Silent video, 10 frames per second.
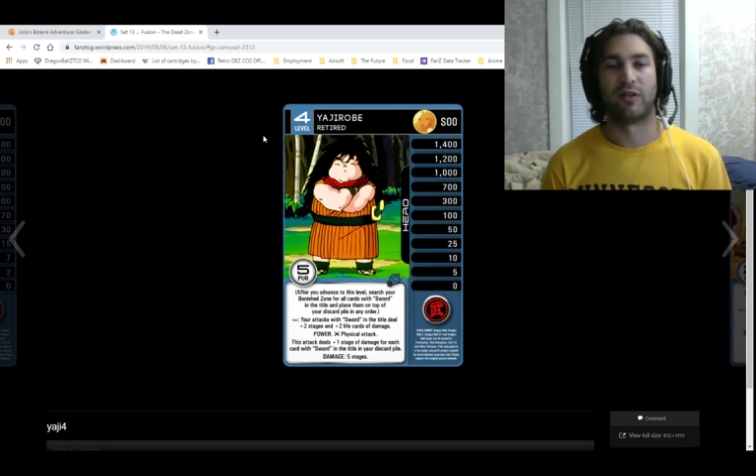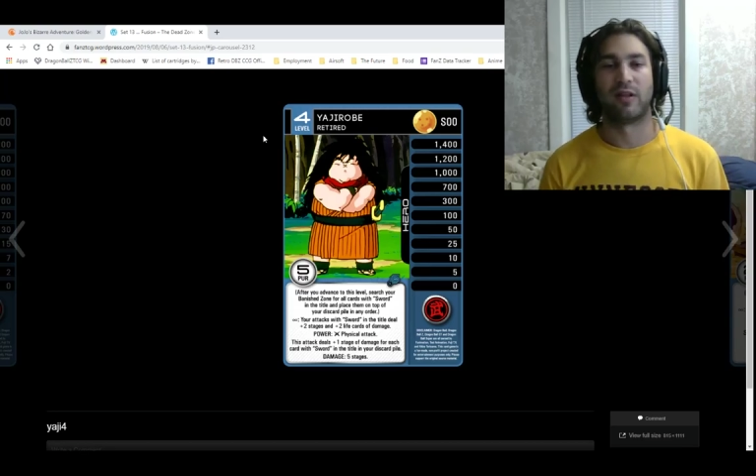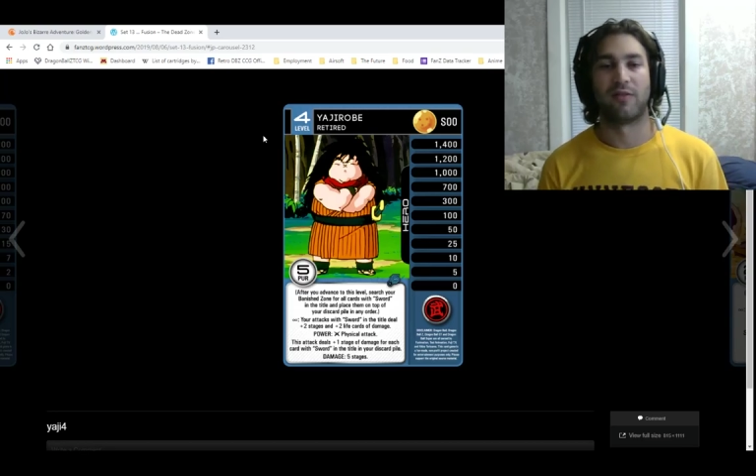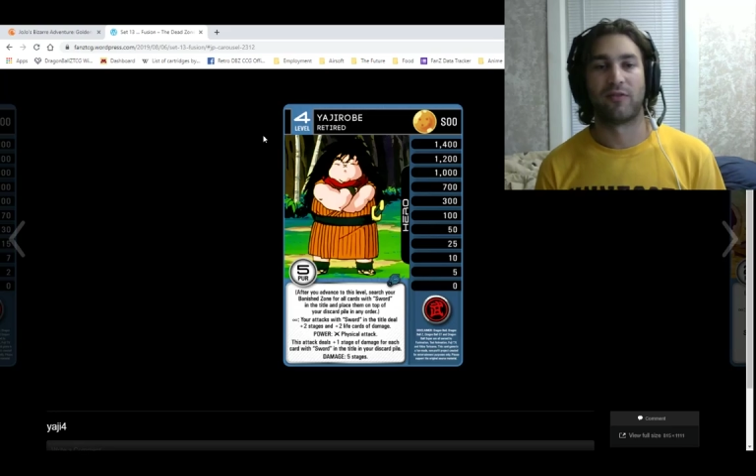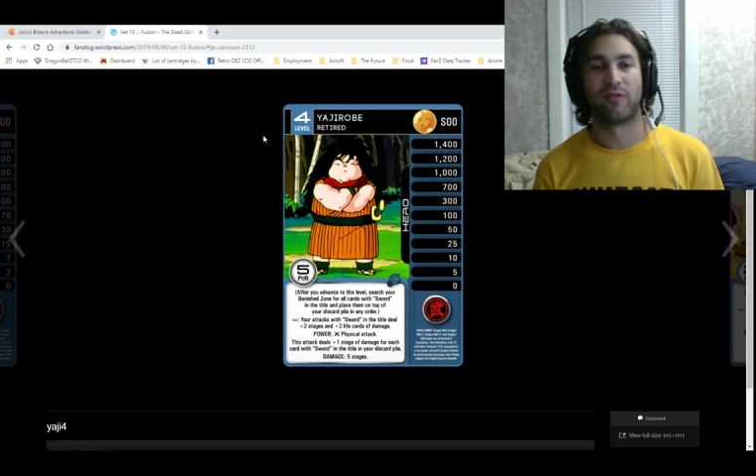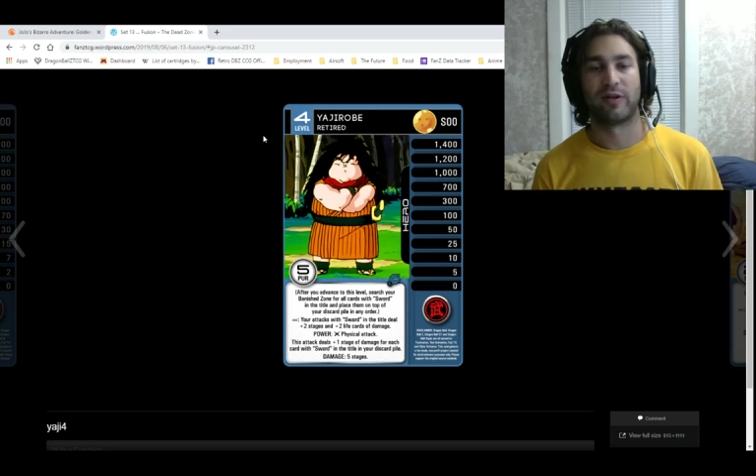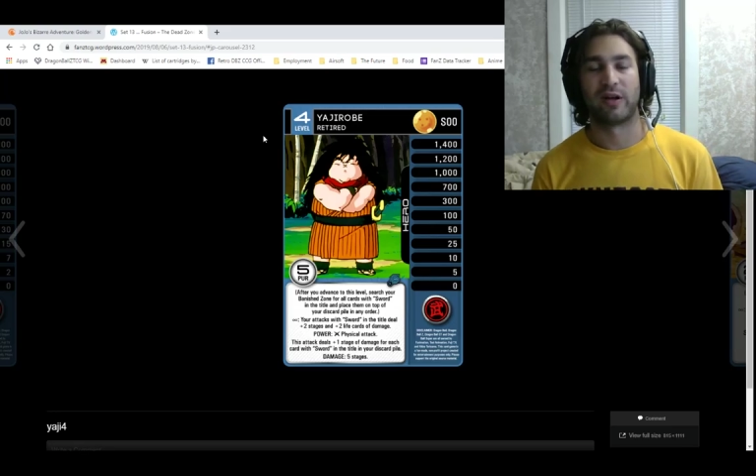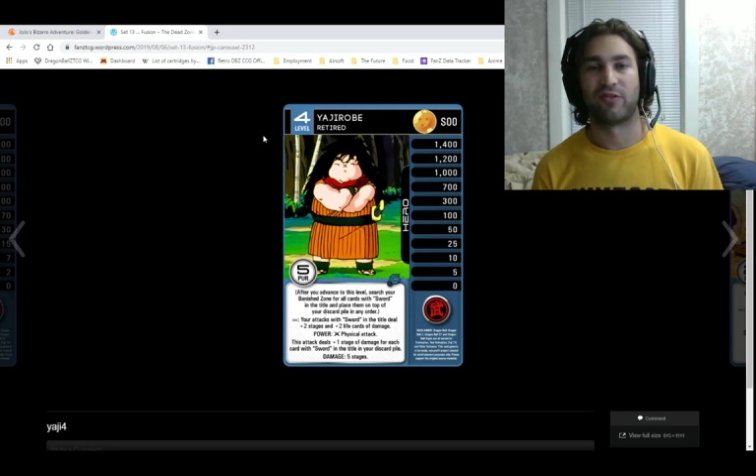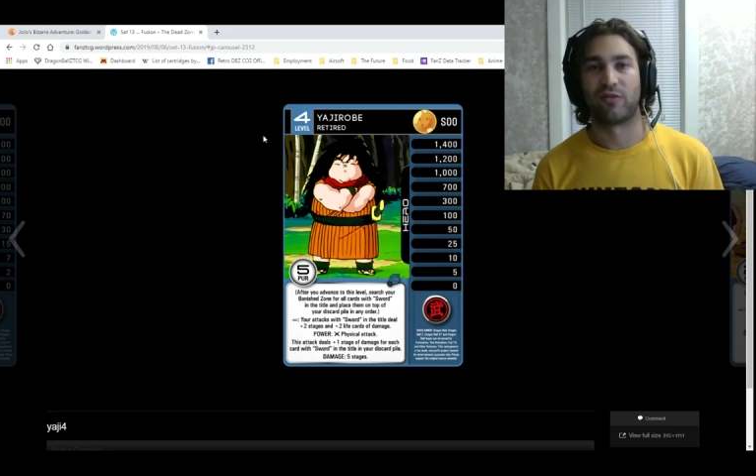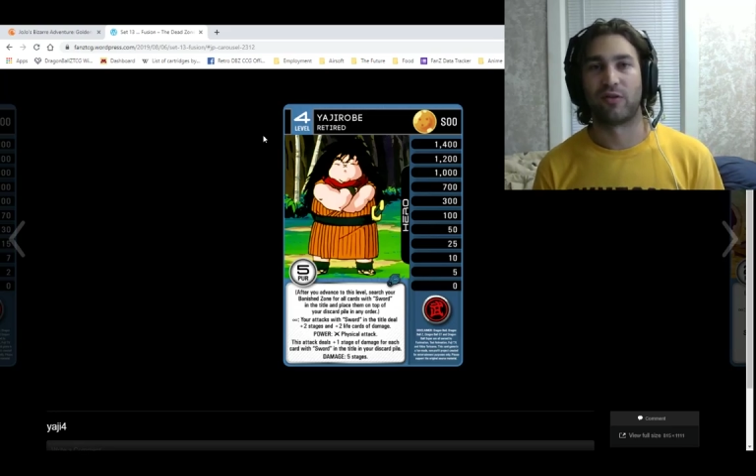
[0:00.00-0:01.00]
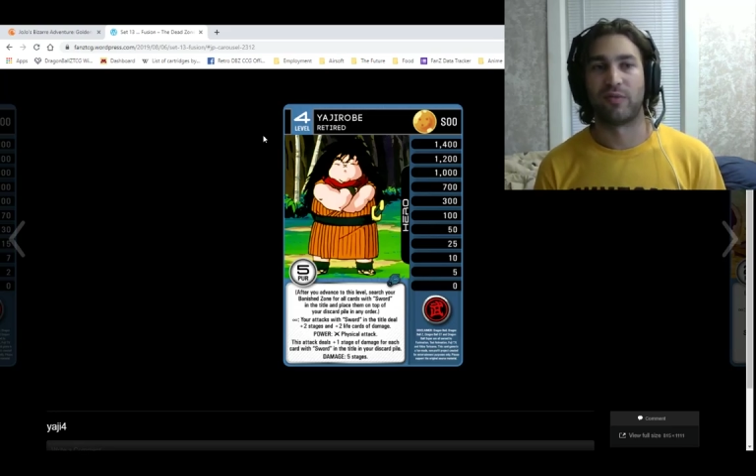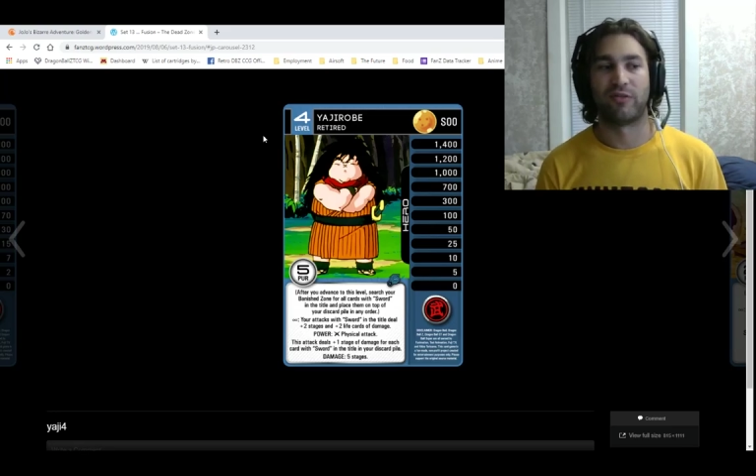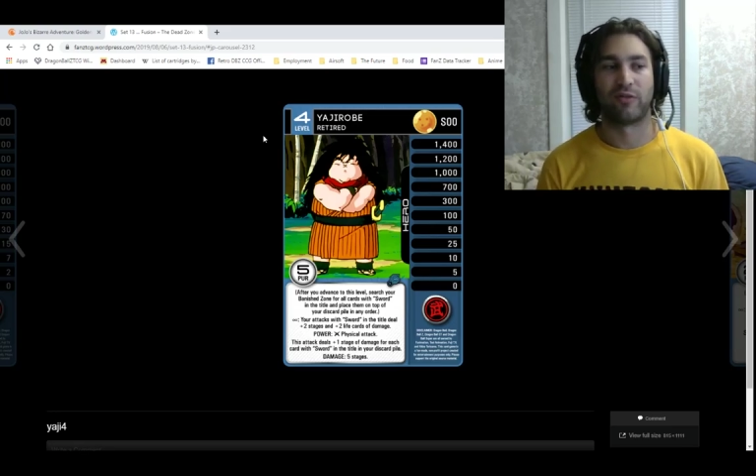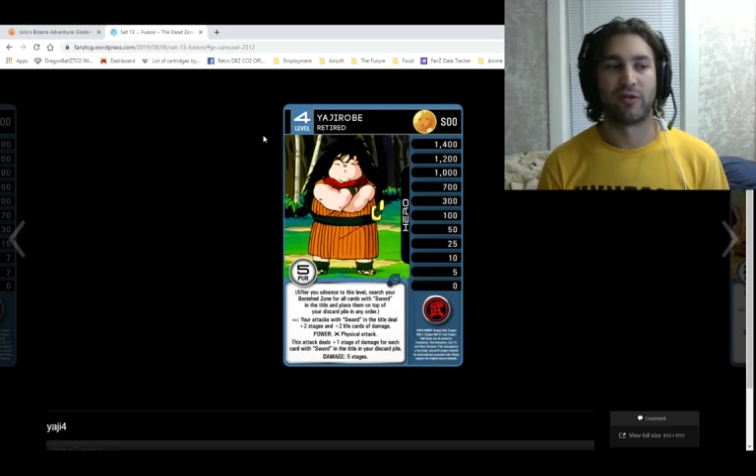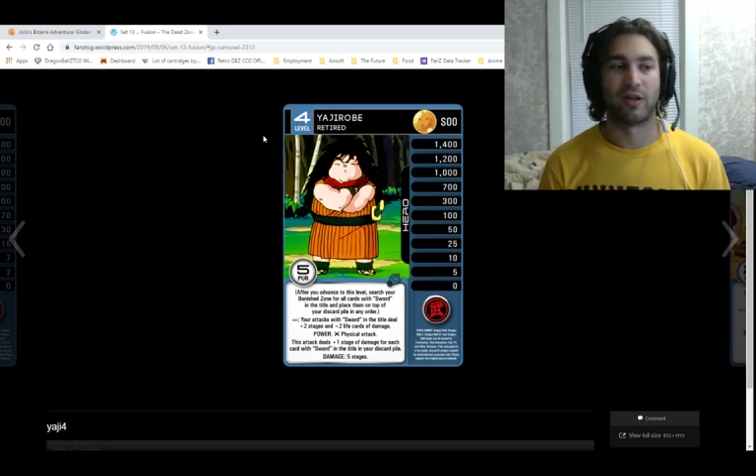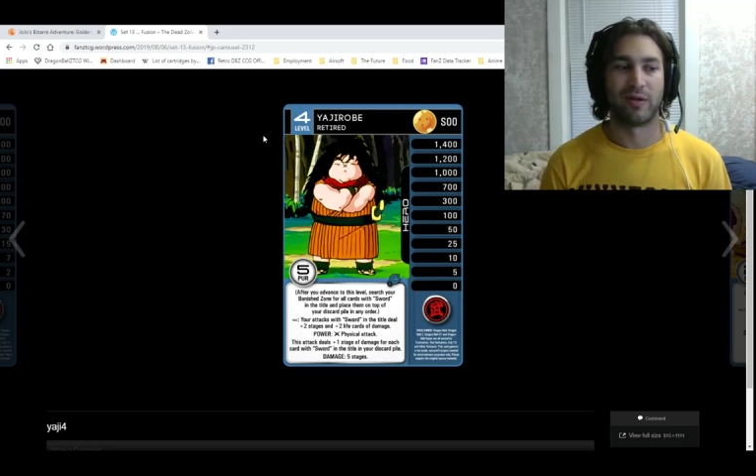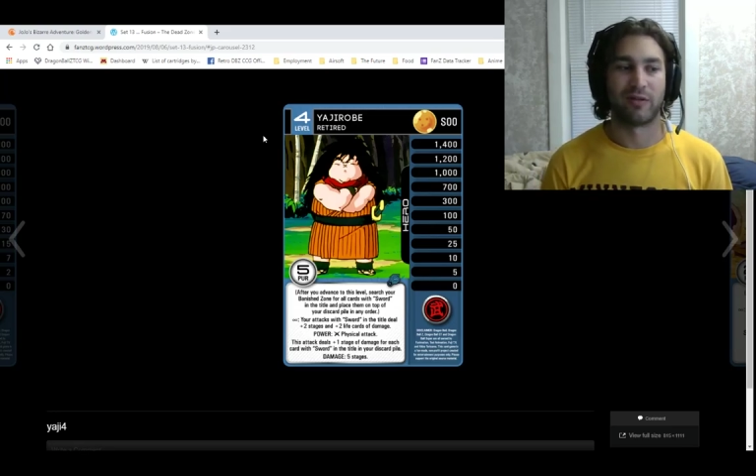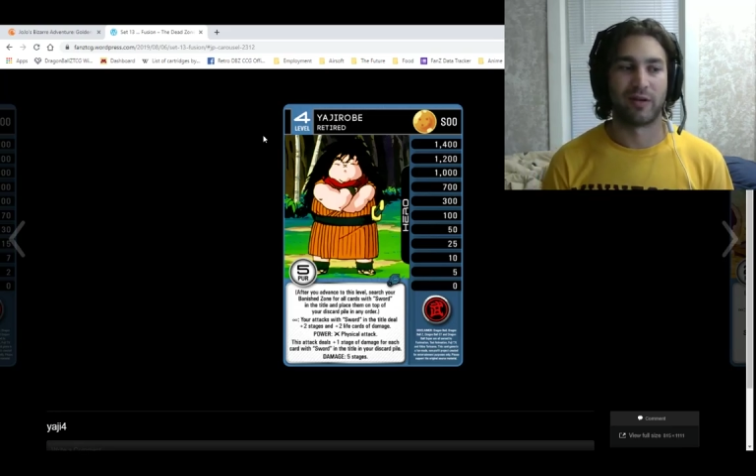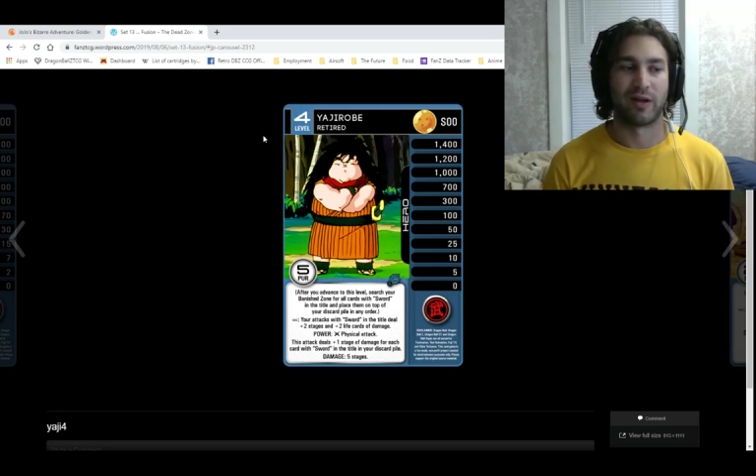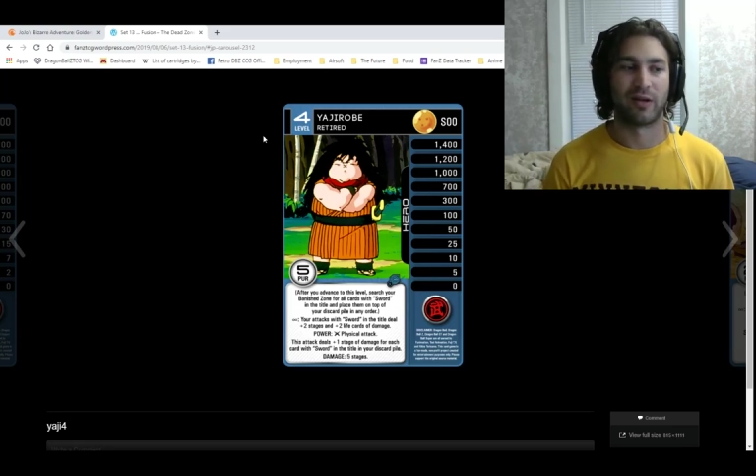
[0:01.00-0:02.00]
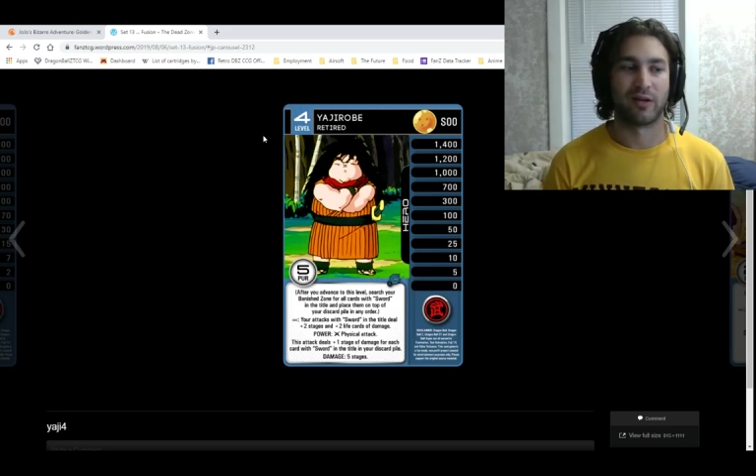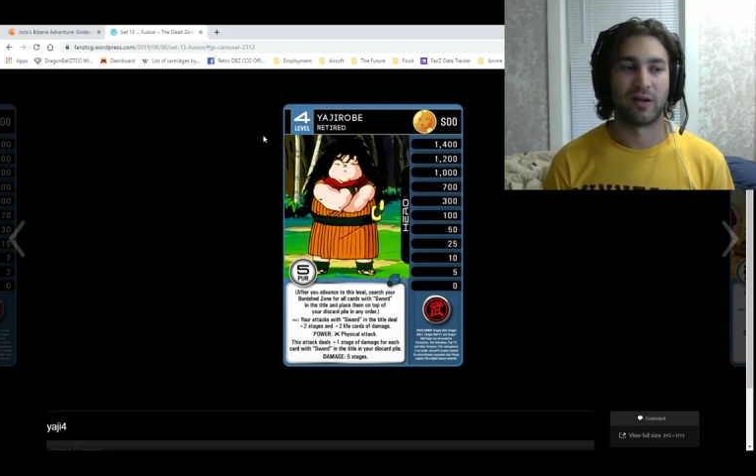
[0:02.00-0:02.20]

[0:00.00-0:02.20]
a level 4 Yajirobe sword gimmick deck,